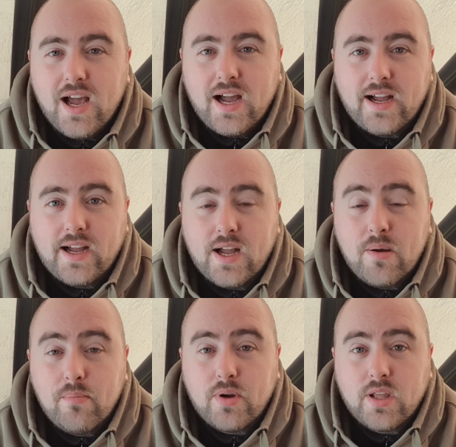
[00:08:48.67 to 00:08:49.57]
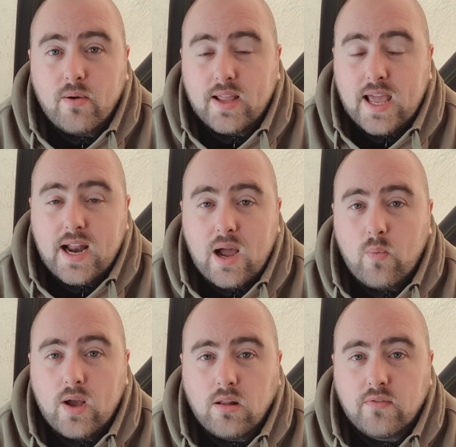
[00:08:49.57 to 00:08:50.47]
But you know, again, I
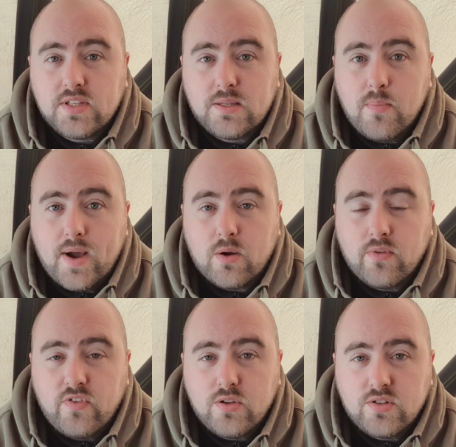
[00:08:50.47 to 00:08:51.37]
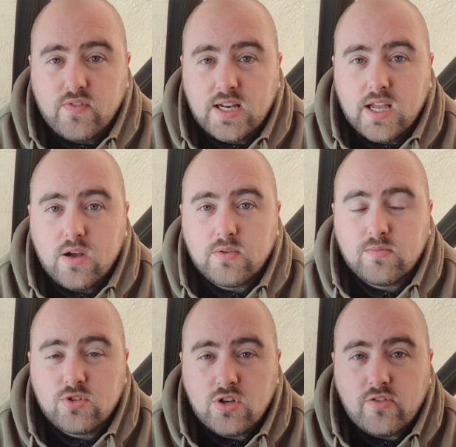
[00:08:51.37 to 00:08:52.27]
will obviously be back with future videos.
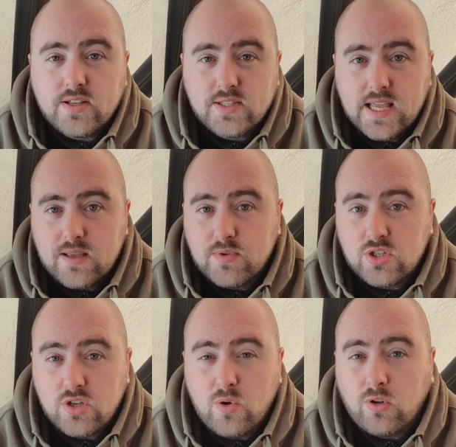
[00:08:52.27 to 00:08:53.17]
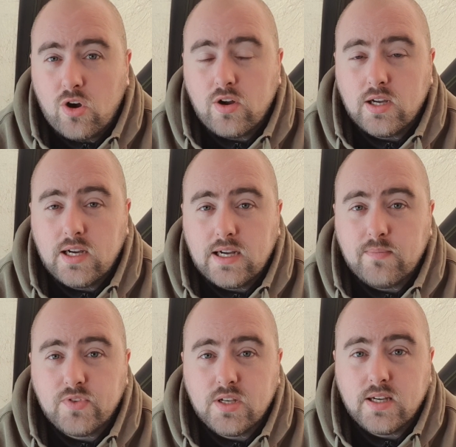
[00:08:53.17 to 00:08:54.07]
I'm sorry it's taken me so long
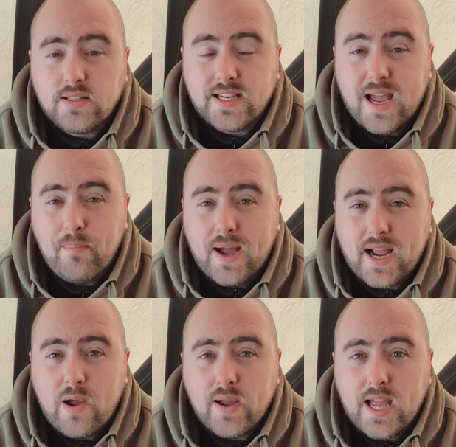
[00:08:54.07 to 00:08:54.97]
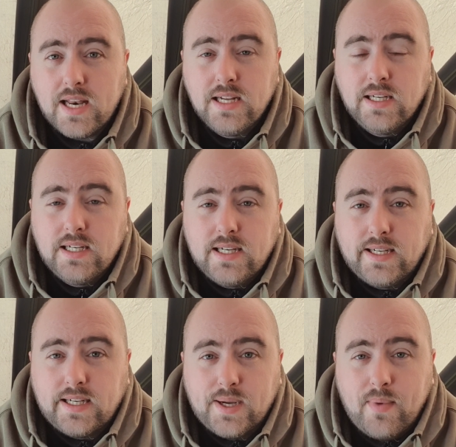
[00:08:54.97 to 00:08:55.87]
to get back out again.
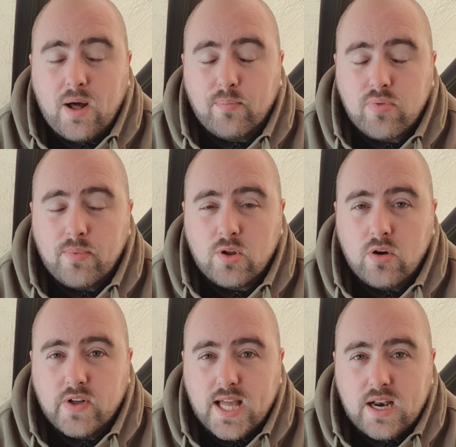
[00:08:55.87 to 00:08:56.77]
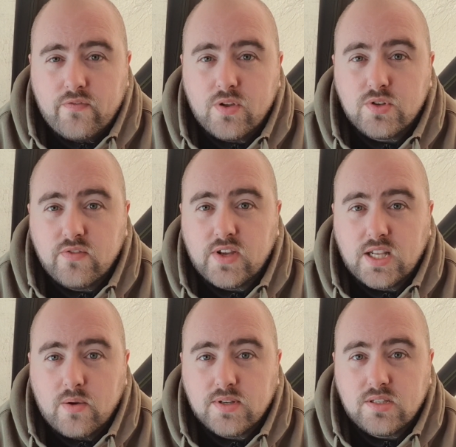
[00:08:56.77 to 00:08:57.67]
I'll probably cover that in a future
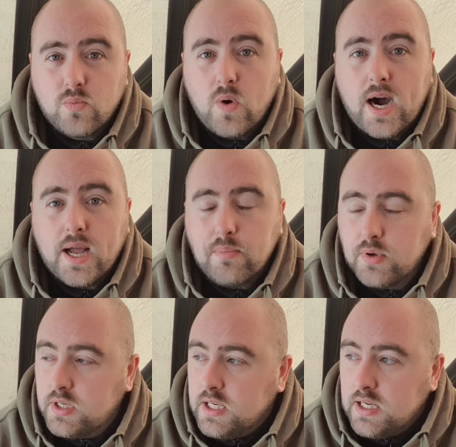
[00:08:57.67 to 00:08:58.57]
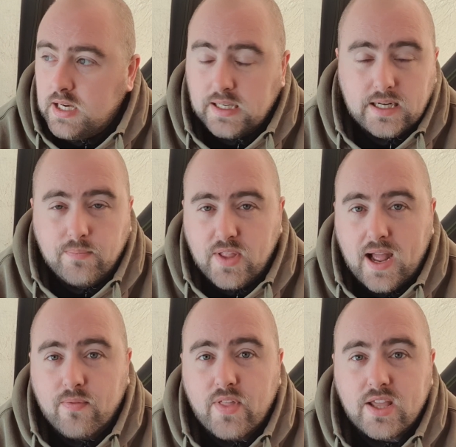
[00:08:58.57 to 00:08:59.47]
video as to why, but
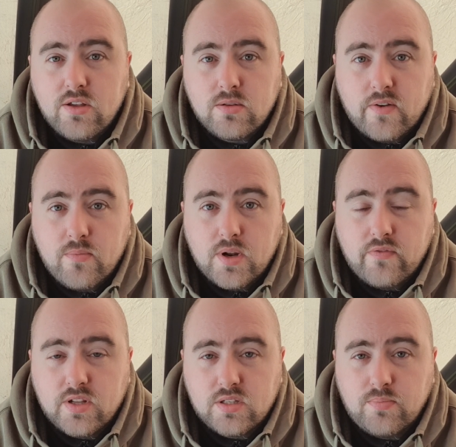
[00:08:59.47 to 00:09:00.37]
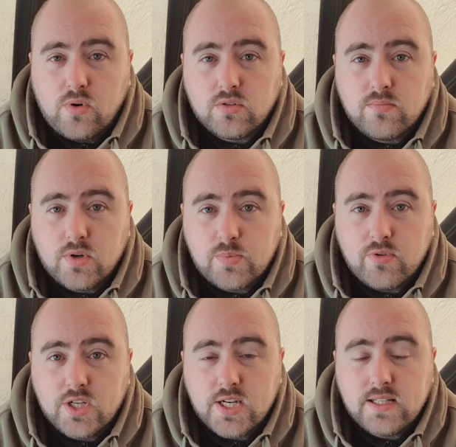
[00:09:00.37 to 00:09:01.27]
yeah, thank you to everybody for the support, much
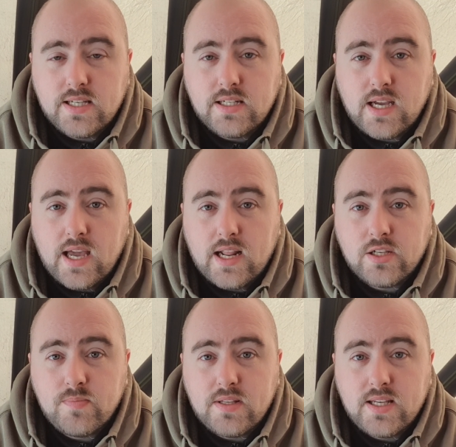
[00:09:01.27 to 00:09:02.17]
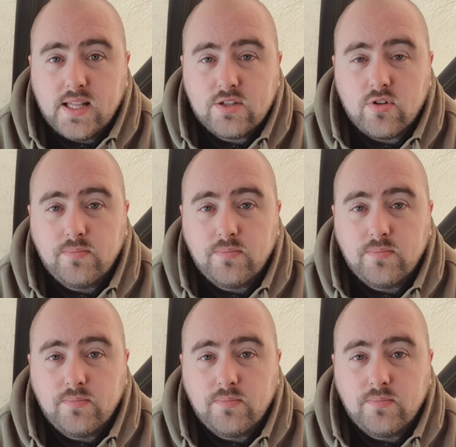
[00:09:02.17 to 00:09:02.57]
appreciated, and I'll speak to you later on.